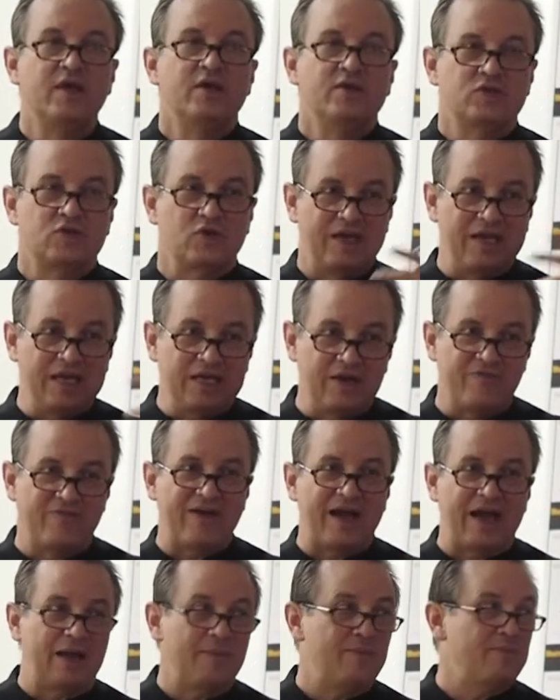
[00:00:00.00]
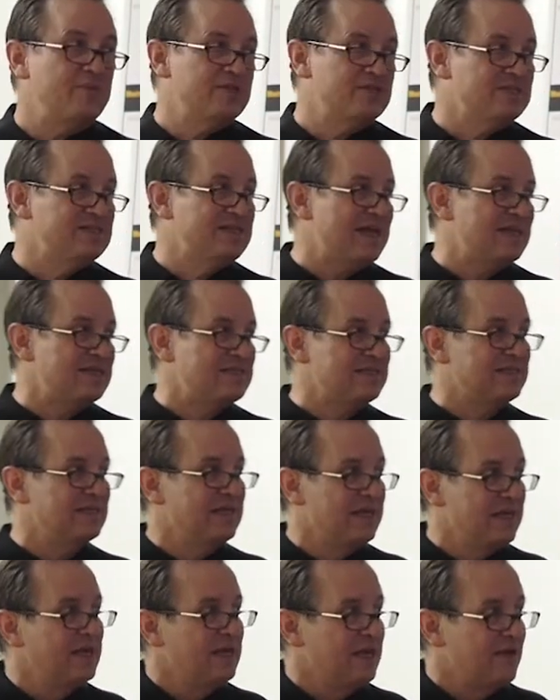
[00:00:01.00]
So he developed the Zest,
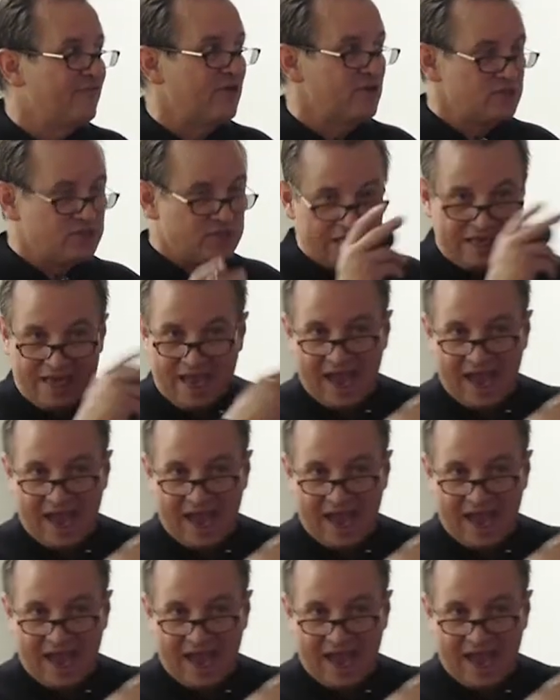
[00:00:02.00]
first the